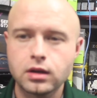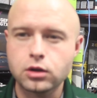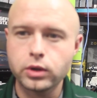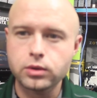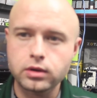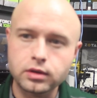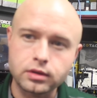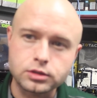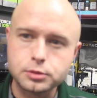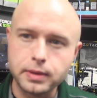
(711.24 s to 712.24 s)
A quick word
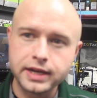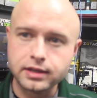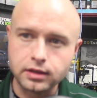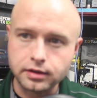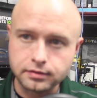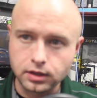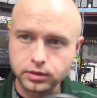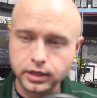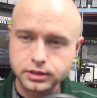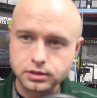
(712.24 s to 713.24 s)
on those speculative
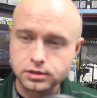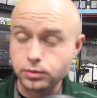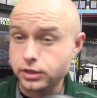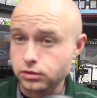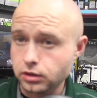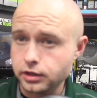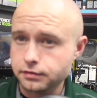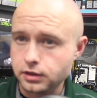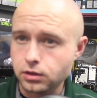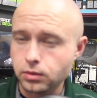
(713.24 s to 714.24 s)
locations. When you're
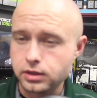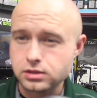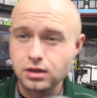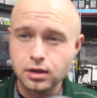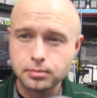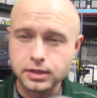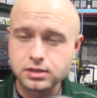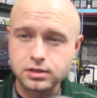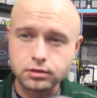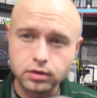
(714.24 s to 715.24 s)
looking for coins,
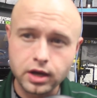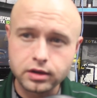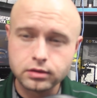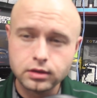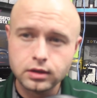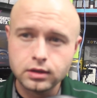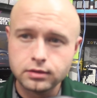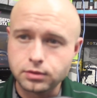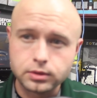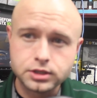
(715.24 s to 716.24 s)
places like Reddit,
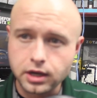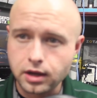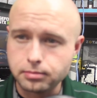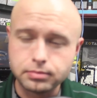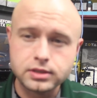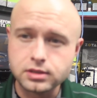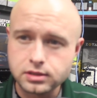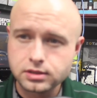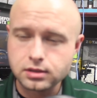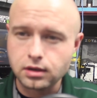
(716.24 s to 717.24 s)
4chan,
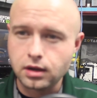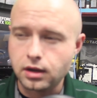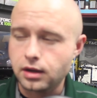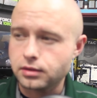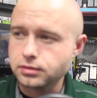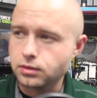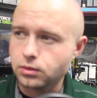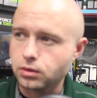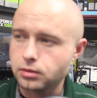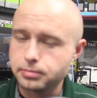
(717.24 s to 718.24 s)
Business,
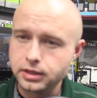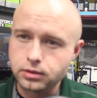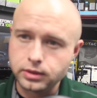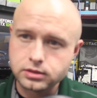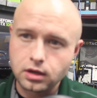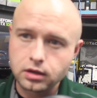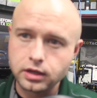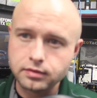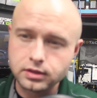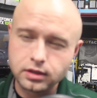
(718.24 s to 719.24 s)
or Bitcoin
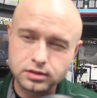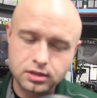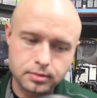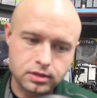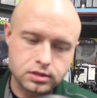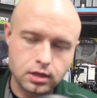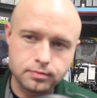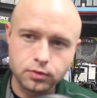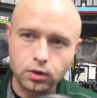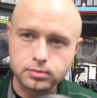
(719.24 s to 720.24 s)
Talk, even in some of the
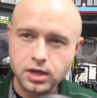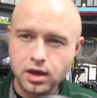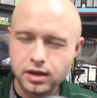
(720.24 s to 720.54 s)
sub-forums,